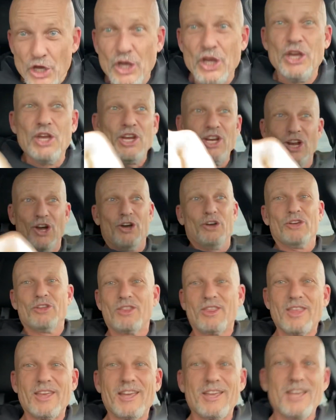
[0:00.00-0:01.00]
you know,
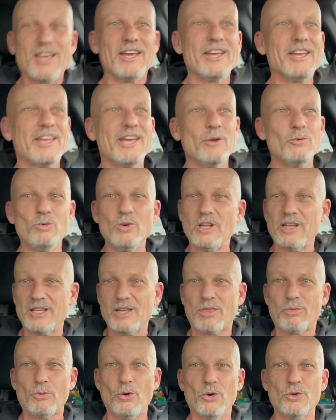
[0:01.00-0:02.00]
it really
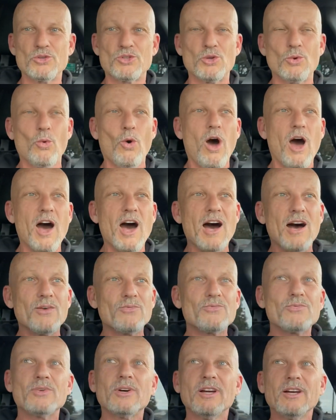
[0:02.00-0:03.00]
throws you off.
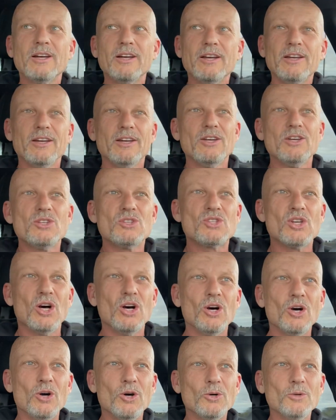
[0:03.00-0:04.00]

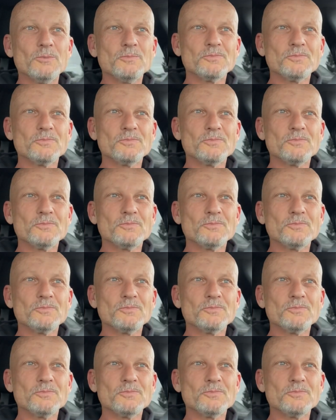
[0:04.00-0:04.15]
So